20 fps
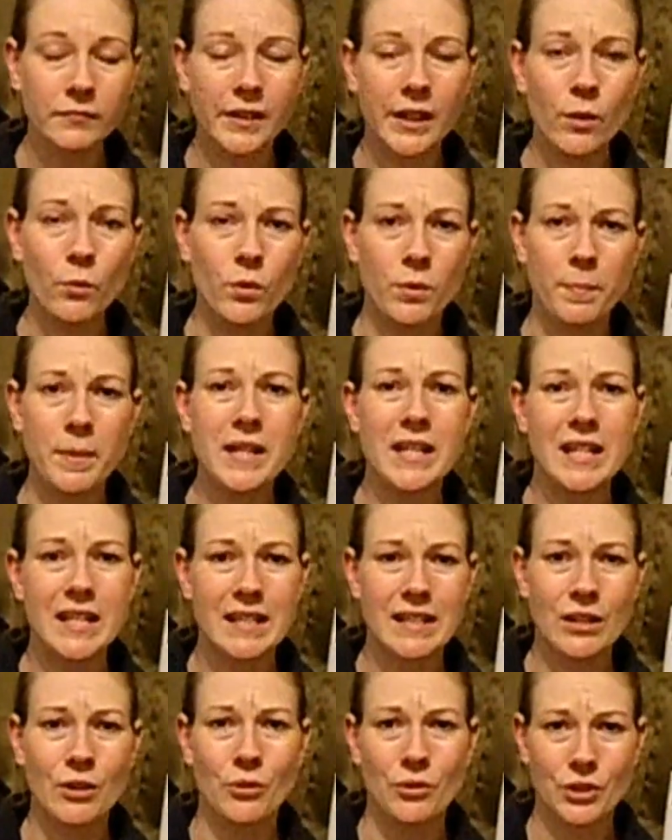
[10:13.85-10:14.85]
it would be
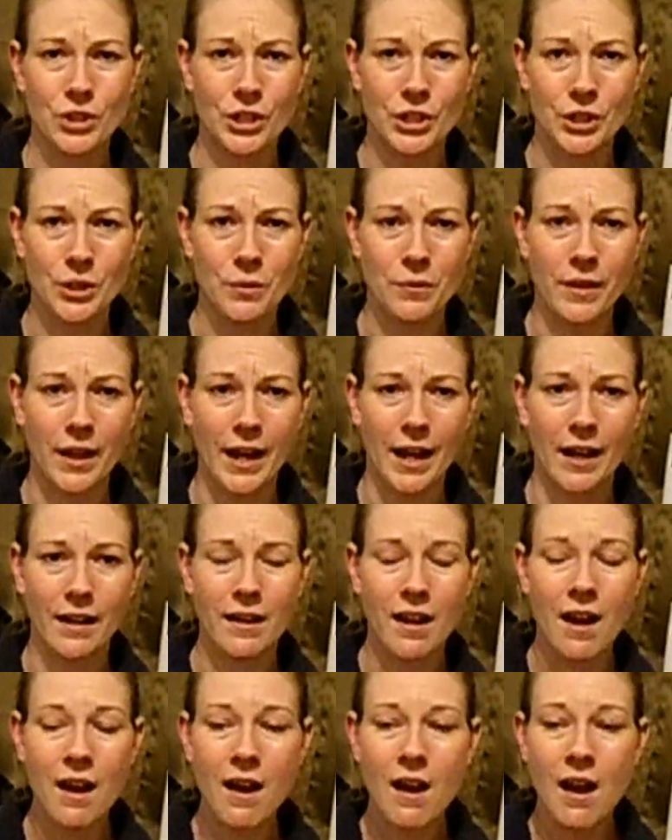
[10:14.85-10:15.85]
easier to do that.
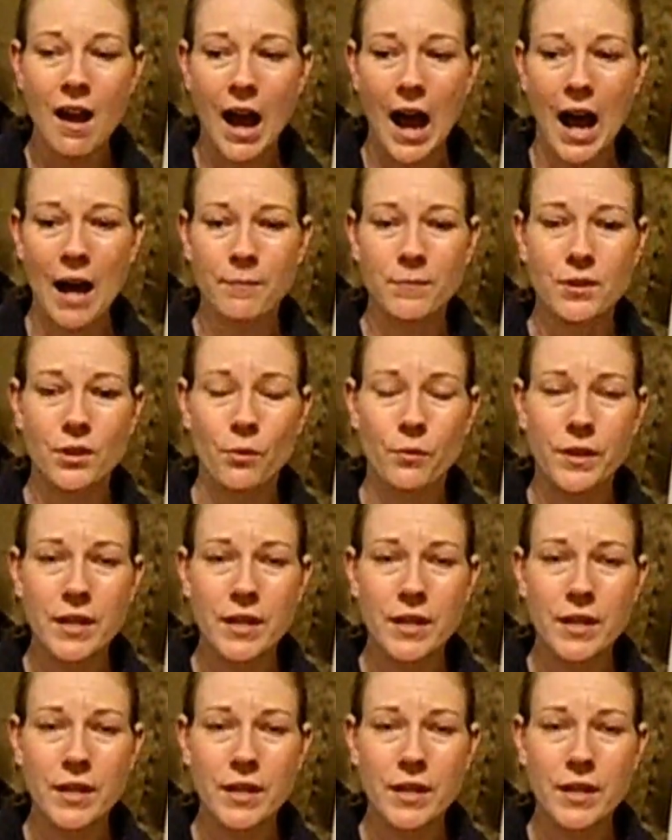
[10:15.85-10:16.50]
So